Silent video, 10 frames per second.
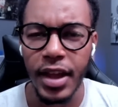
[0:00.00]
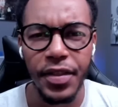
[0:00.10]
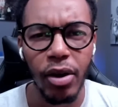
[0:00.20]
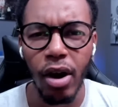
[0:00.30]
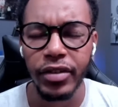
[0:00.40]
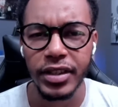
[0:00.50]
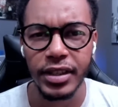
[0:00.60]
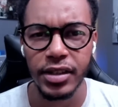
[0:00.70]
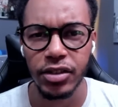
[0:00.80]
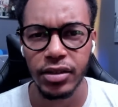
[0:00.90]
and they're obviously
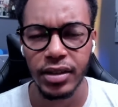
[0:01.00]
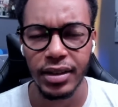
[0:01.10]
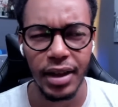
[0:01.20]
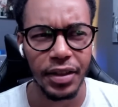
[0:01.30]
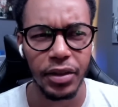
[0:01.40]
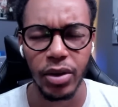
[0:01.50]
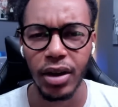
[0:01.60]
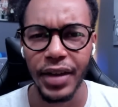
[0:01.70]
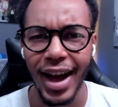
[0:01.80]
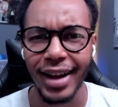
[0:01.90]
this the, i think they're
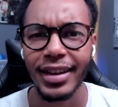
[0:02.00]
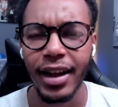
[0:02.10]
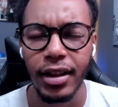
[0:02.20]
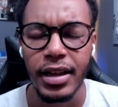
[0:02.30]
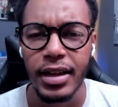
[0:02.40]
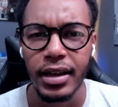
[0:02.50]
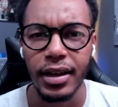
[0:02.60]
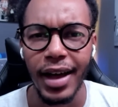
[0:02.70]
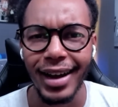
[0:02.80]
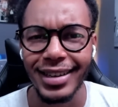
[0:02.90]
called the Hak'tyl uh,
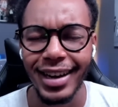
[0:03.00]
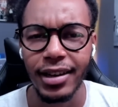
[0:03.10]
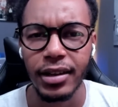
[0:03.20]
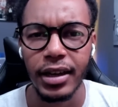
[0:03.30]
the Hak'tyl.